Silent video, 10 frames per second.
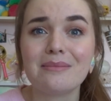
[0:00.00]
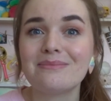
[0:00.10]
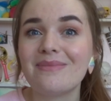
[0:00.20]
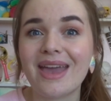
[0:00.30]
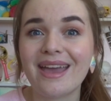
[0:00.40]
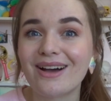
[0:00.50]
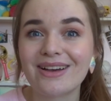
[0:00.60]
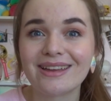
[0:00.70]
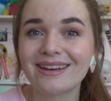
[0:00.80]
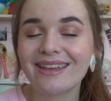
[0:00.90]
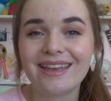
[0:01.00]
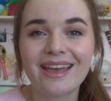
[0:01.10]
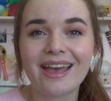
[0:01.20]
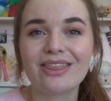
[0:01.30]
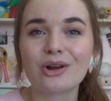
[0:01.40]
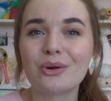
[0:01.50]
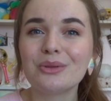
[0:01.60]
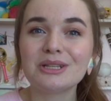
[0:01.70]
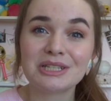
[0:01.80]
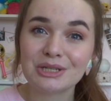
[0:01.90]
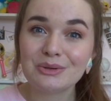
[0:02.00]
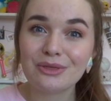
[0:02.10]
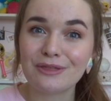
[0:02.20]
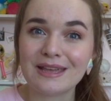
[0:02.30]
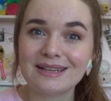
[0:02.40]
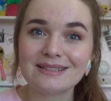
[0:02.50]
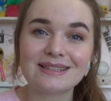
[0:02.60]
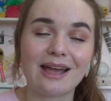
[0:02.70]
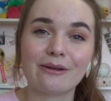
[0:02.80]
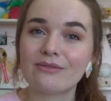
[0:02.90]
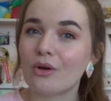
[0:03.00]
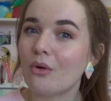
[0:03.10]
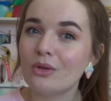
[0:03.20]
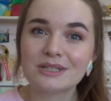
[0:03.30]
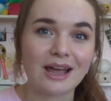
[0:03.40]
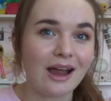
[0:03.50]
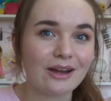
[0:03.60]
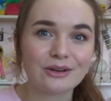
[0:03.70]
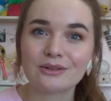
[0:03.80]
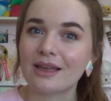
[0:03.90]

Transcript: met on. There are only 2 things out of the whole entire,